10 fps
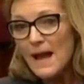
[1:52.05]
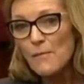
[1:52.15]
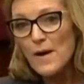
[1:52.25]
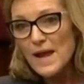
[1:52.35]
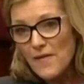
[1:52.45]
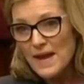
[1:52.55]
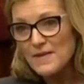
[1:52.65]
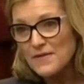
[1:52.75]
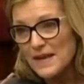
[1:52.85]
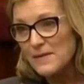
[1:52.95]
And where
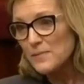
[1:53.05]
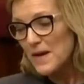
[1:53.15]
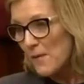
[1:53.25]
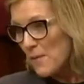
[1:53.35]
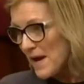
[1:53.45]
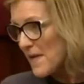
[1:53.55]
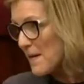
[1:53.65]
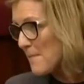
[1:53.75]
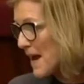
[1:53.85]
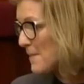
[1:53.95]
they think, now where
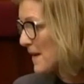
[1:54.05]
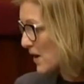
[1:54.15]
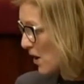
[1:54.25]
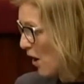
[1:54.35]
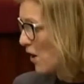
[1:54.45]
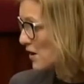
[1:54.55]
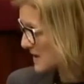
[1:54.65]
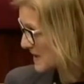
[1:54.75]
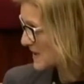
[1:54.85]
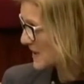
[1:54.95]
there may be a
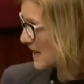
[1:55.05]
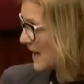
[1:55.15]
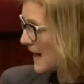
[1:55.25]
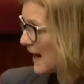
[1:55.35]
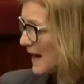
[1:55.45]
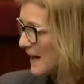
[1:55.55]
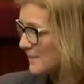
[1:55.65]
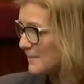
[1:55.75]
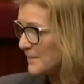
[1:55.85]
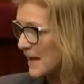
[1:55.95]
cost,
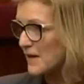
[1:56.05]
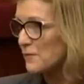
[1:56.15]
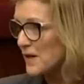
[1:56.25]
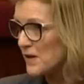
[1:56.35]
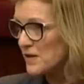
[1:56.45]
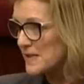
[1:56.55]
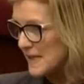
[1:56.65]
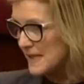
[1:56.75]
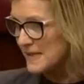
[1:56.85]
and if we use the